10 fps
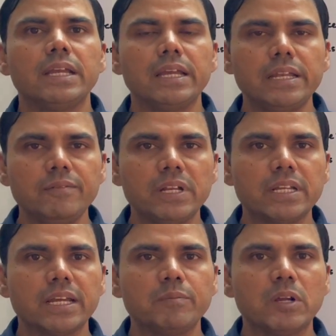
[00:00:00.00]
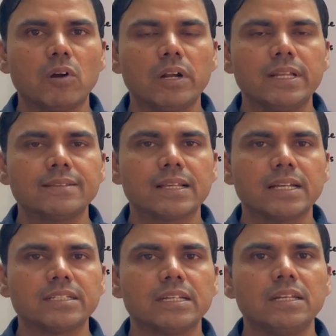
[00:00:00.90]
Anyone can be called as
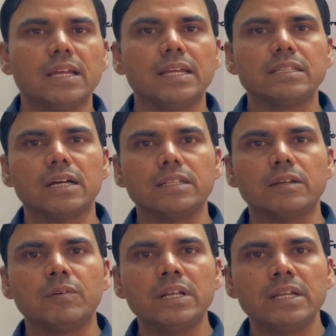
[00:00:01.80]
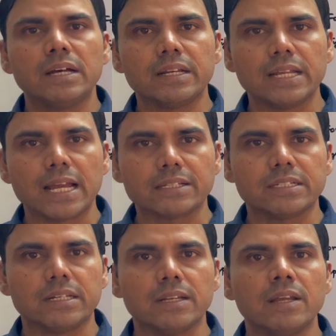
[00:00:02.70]
action and the other one
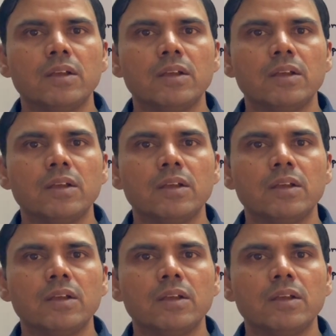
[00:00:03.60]
reaction.